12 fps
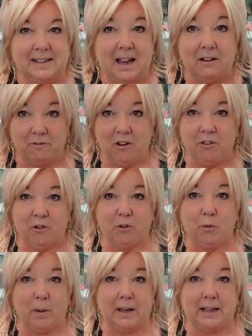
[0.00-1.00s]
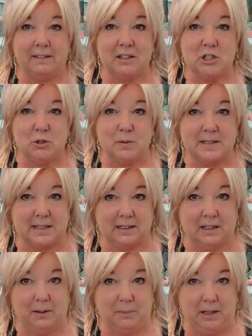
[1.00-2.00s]
I'll run through quickly the tools I'm
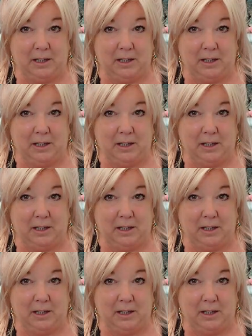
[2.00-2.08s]
going to be